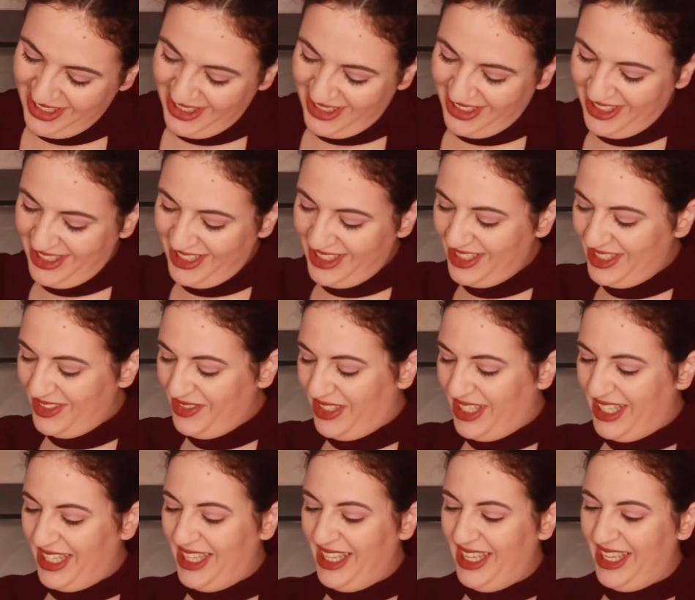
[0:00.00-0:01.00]
This is
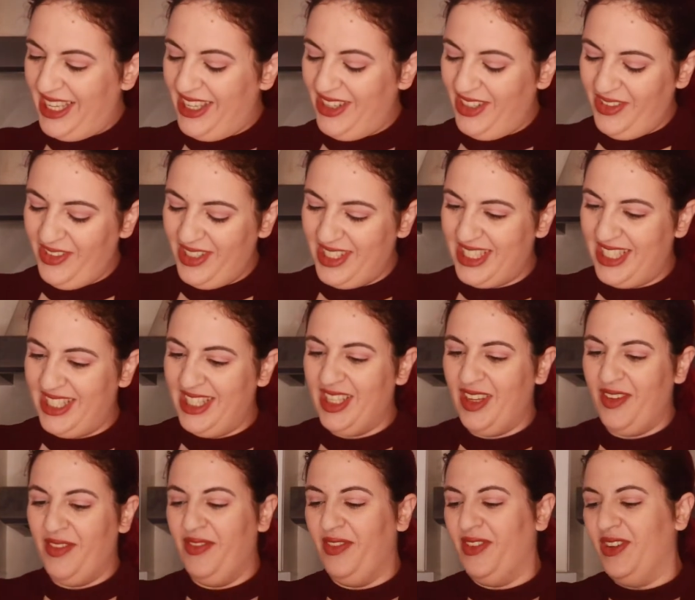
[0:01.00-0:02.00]
why I always end
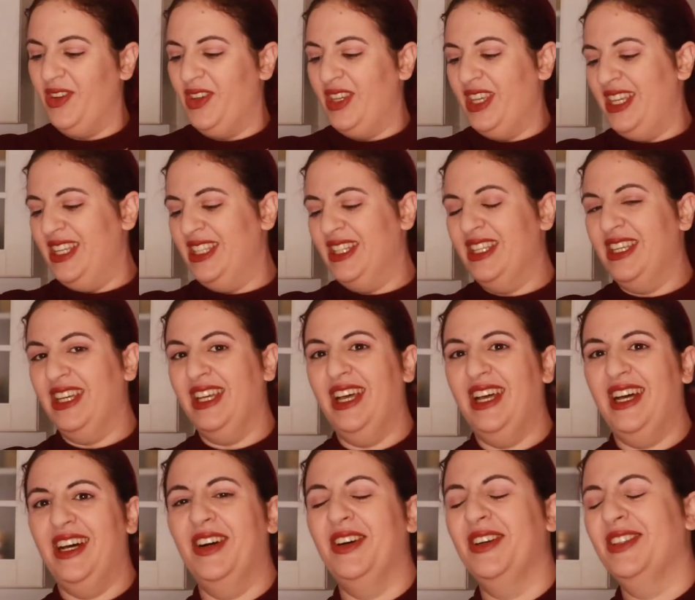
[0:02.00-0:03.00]
up cooking
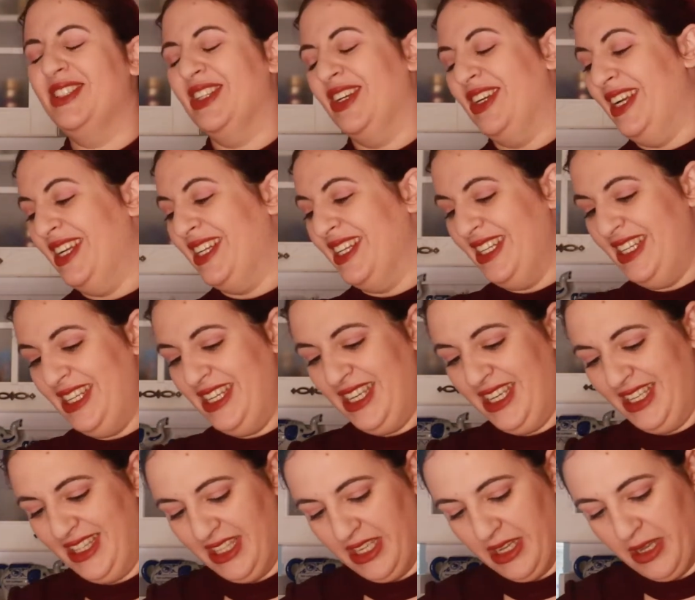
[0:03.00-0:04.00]

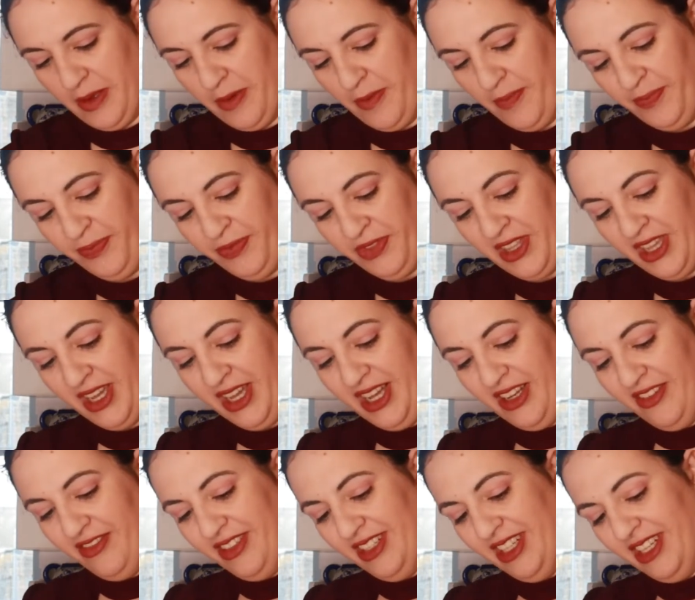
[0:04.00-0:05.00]
cleaning the
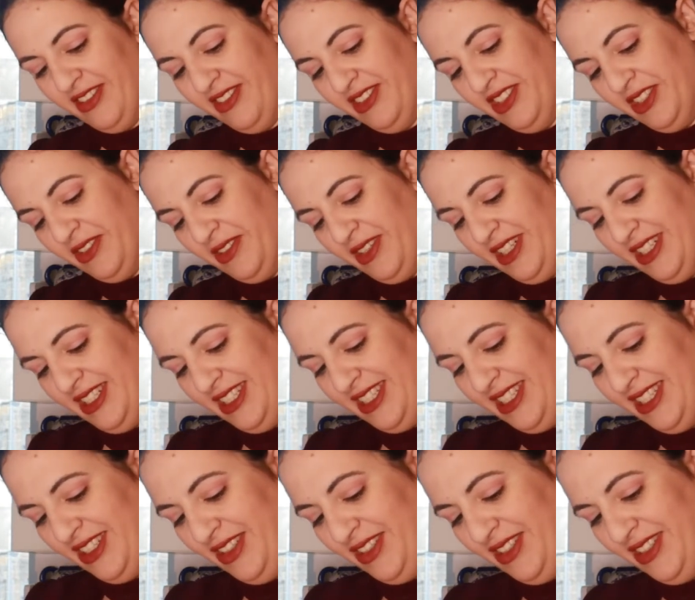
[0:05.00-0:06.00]
oven afterwards,
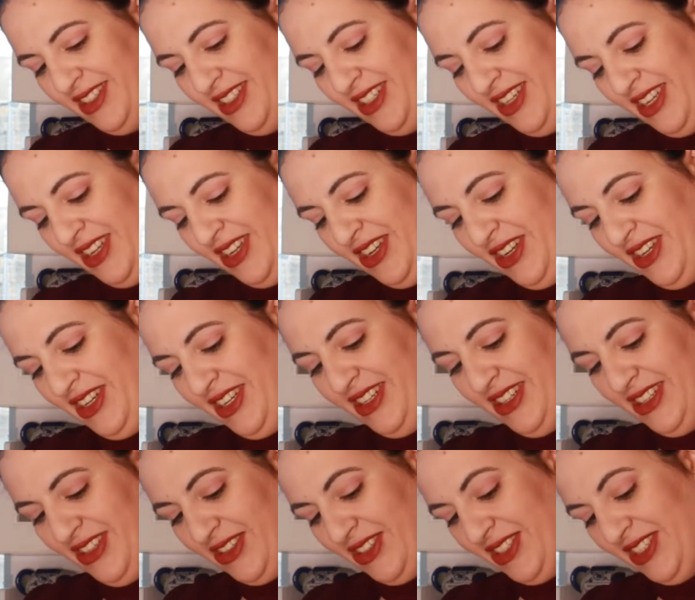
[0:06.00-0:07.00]

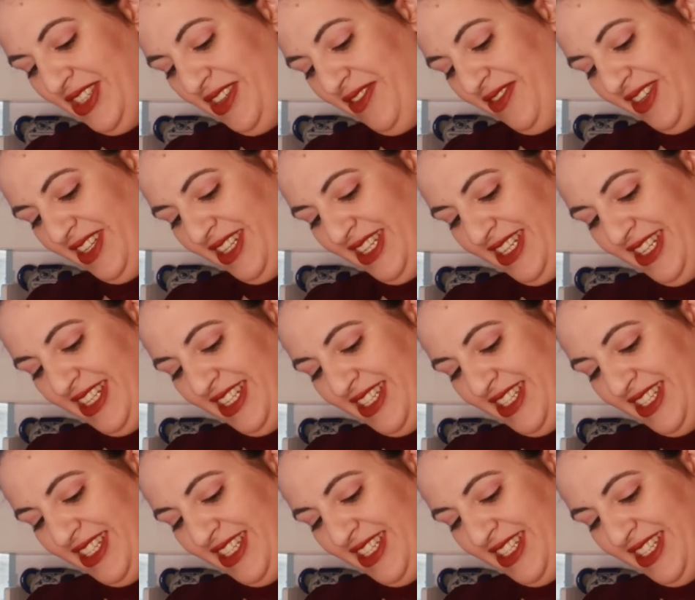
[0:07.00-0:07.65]
or Stephen cleaning